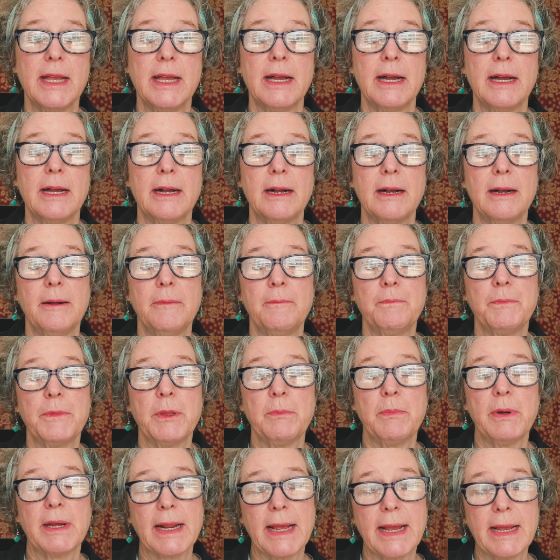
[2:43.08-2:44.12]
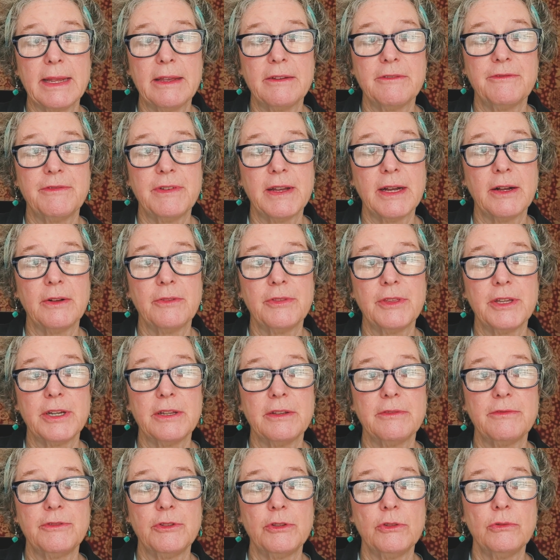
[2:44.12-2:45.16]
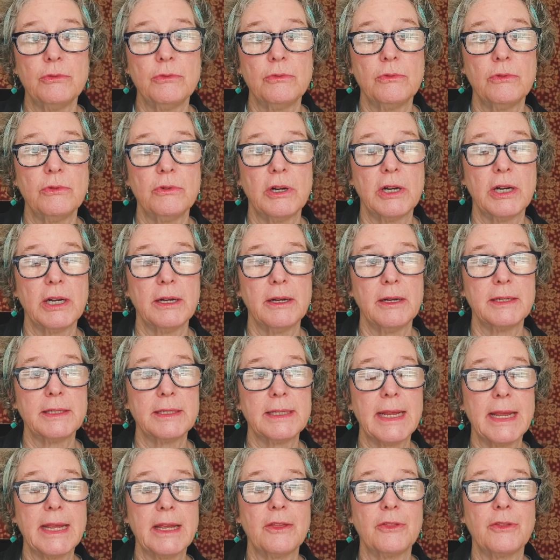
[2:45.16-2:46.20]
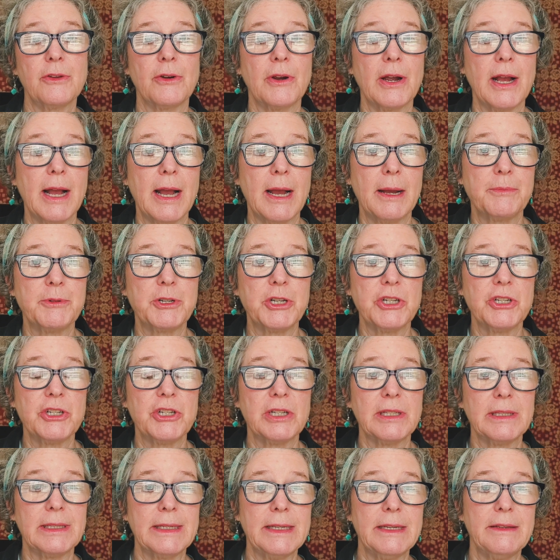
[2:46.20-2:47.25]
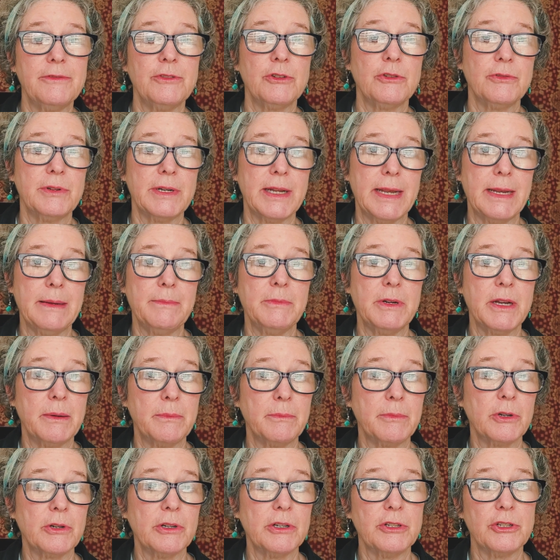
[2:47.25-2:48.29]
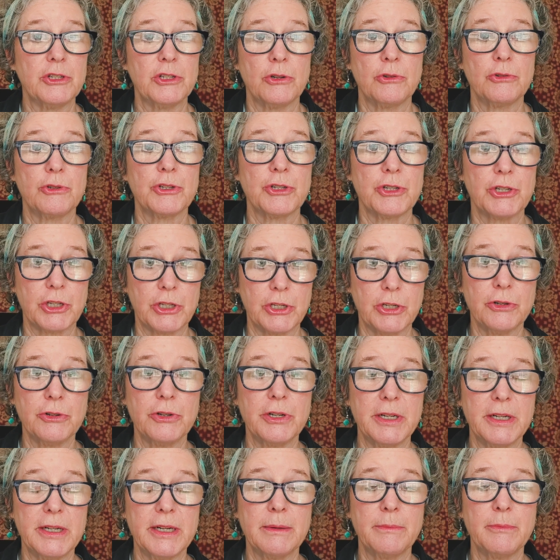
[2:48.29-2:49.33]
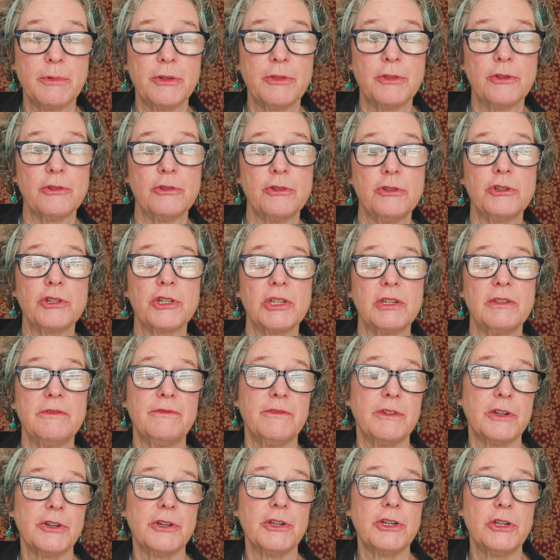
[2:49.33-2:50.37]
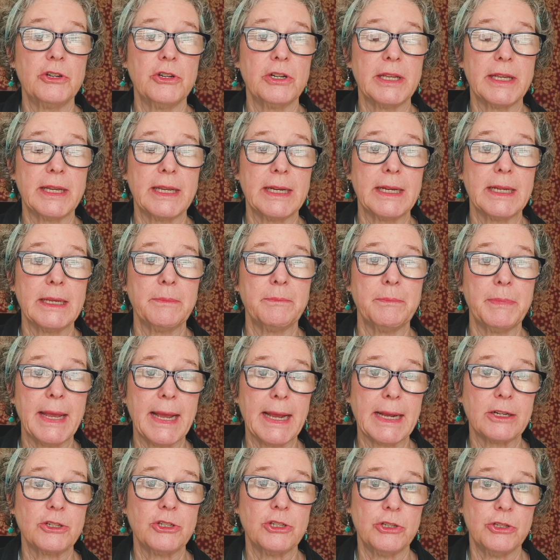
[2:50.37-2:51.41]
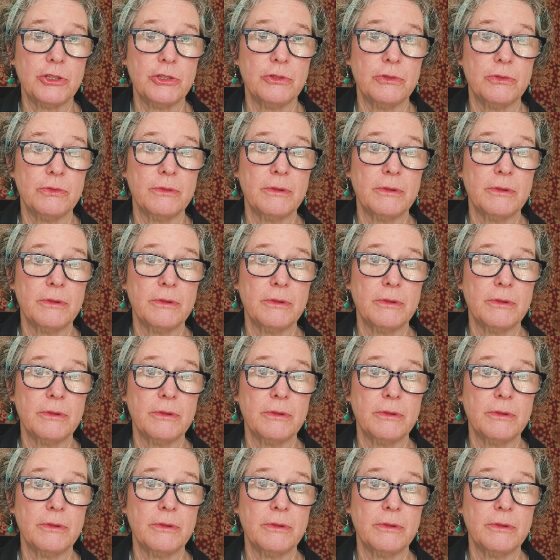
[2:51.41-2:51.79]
But I have found that if you take their option to leave your name, number, and Social Security number, they're usually very good at getting back to you.